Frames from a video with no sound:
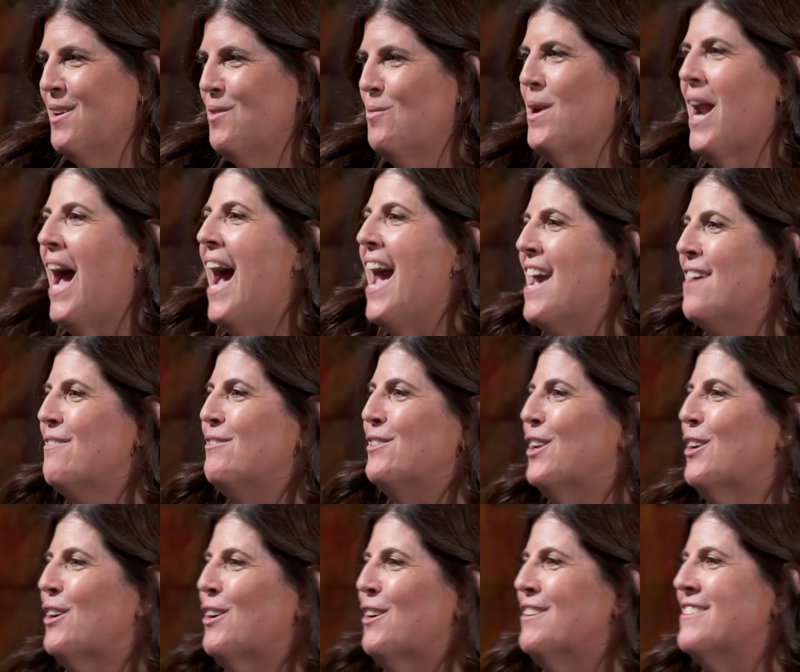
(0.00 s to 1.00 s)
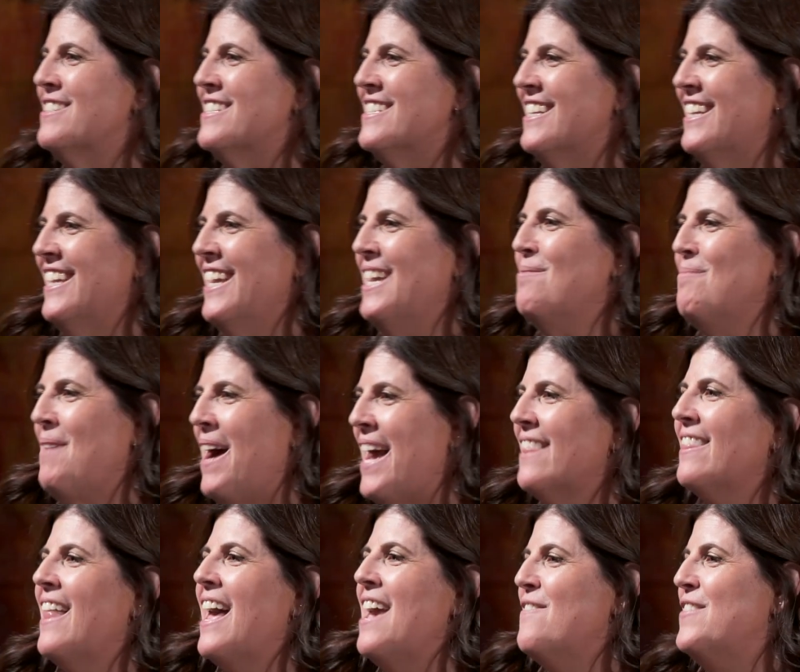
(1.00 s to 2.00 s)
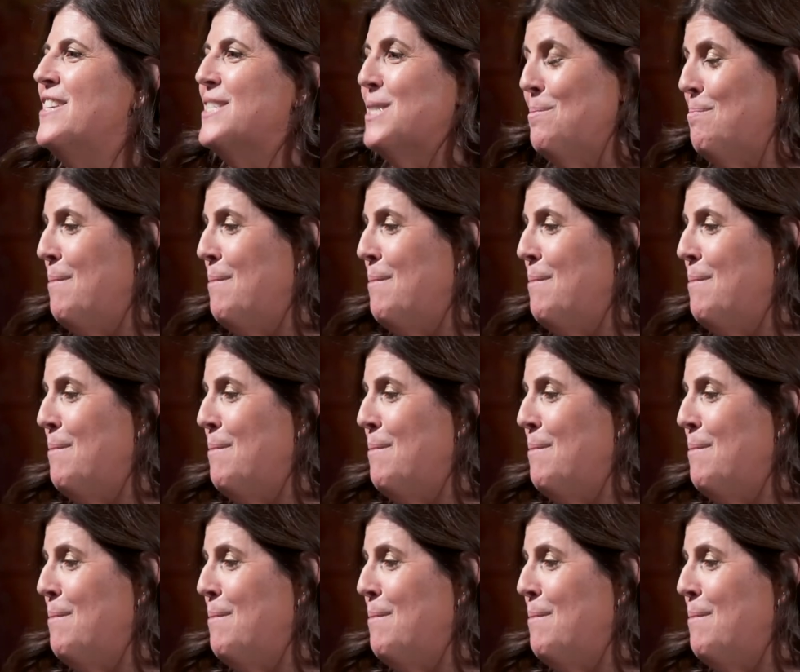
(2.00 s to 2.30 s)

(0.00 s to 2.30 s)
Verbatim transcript: What I have learned in my life as